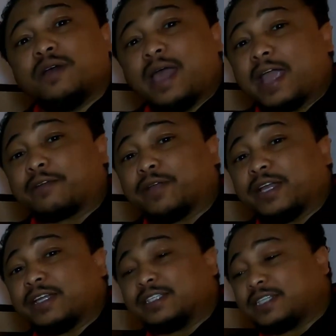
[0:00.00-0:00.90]
Acura
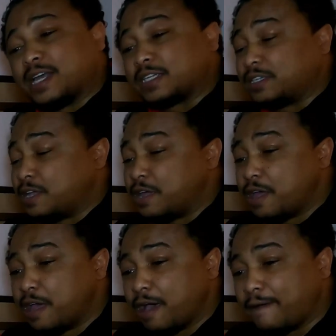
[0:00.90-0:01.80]
NSX,
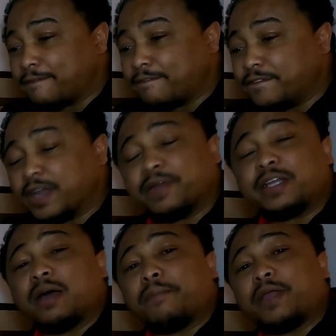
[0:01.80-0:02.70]
a very
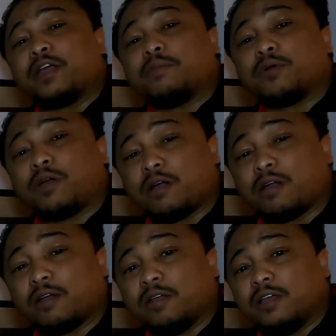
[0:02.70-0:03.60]
comparable
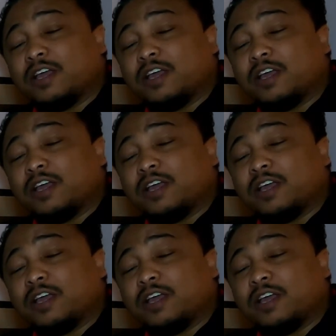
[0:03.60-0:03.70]
car,